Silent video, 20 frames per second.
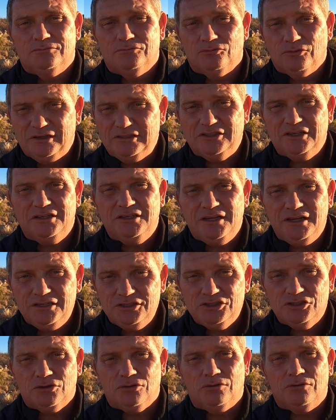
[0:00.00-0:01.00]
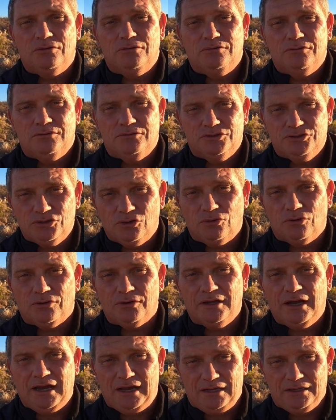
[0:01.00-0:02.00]
residential
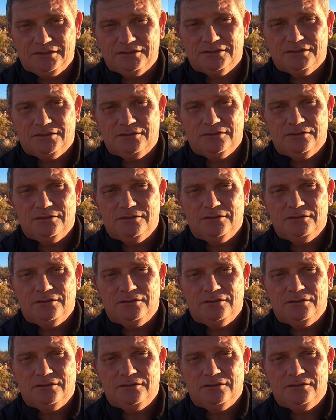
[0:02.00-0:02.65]
solar guys.